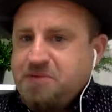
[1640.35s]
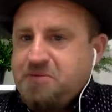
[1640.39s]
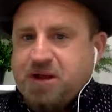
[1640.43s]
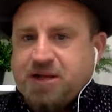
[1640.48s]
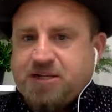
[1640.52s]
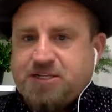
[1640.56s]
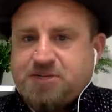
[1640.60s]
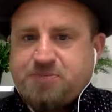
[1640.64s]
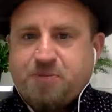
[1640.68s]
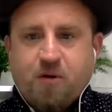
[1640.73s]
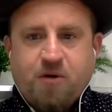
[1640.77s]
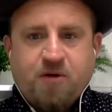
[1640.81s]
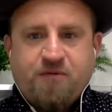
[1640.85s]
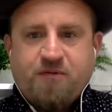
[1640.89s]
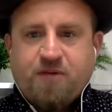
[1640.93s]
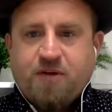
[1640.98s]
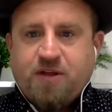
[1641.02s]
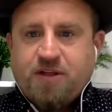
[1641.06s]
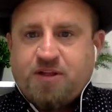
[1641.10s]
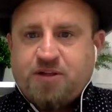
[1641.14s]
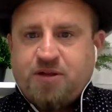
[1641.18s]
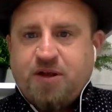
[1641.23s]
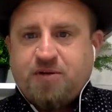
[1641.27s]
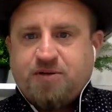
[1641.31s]
Like yeah. spoke in
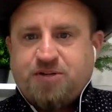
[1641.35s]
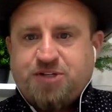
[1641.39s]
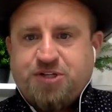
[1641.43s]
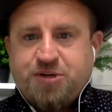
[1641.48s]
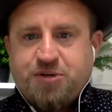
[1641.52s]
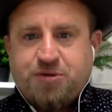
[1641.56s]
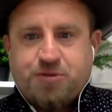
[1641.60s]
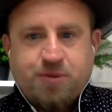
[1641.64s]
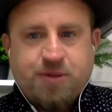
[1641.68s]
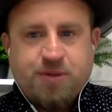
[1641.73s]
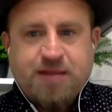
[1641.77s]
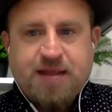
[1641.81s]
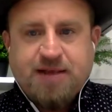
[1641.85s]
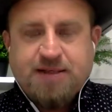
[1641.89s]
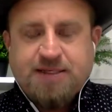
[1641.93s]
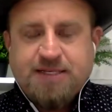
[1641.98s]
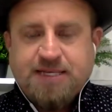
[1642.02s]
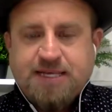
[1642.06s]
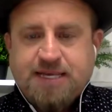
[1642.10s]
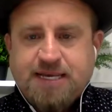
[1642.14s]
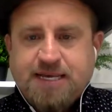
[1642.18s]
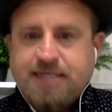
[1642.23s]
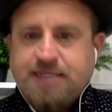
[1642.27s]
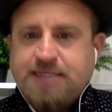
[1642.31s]
front of you know two three
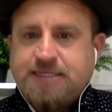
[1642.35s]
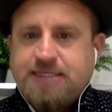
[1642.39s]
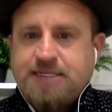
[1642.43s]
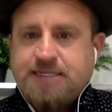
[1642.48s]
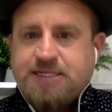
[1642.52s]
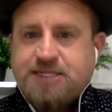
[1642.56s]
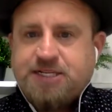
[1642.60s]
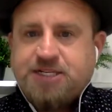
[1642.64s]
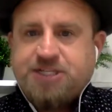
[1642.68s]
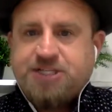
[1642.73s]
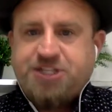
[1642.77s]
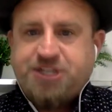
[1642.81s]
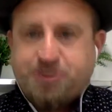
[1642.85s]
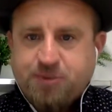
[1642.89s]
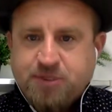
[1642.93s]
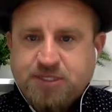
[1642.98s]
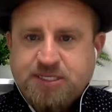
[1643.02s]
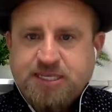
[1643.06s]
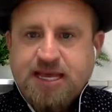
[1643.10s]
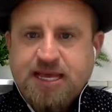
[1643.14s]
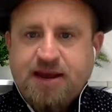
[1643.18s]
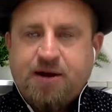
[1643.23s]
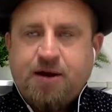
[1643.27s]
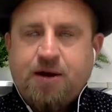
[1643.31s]
thousand kids. It's like she
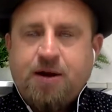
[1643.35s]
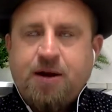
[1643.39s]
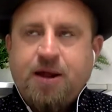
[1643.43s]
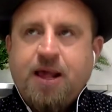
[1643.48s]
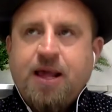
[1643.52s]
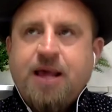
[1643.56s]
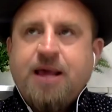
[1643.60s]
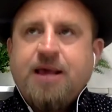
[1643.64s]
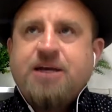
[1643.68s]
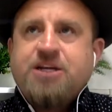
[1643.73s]
was there.